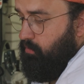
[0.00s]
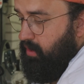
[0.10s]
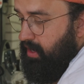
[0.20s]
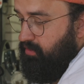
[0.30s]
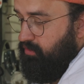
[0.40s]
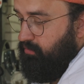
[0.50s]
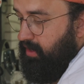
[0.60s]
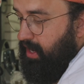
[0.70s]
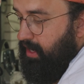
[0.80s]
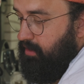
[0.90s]
we're hitting
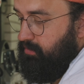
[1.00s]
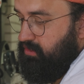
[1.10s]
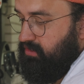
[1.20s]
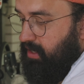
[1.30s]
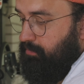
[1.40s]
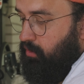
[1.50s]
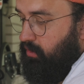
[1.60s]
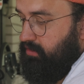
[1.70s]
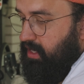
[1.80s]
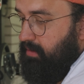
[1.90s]
380, which is like
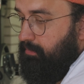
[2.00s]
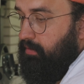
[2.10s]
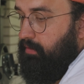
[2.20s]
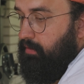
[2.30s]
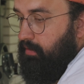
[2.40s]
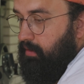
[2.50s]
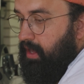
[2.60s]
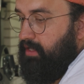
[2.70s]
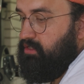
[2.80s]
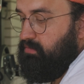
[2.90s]
full temp,
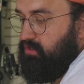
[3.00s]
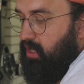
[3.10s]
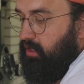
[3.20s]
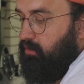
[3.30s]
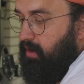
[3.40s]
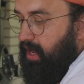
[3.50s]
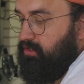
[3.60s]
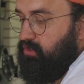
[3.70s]
and some solid cracks.